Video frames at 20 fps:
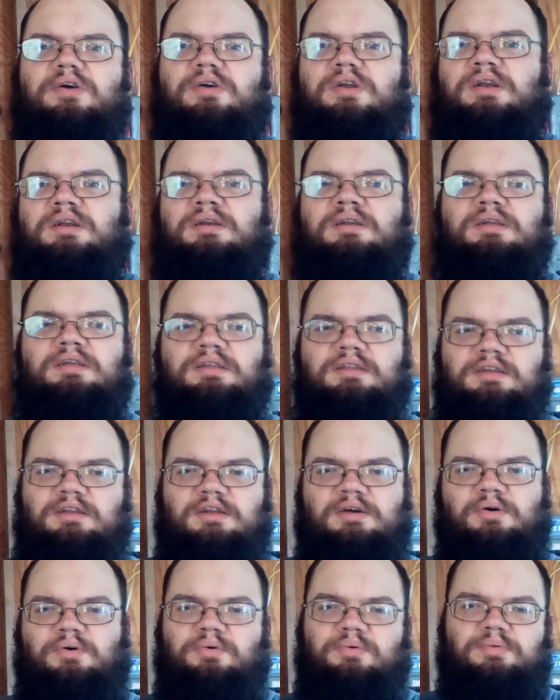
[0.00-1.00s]
and
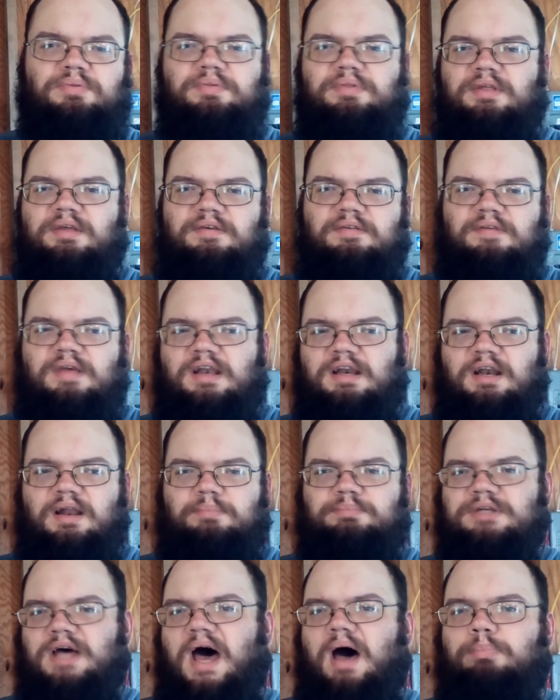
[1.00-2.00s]
they ended
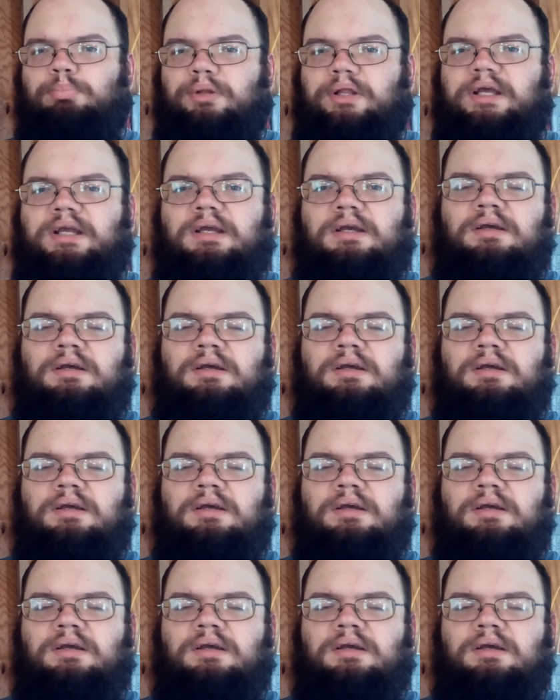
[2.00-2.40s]
up toppling.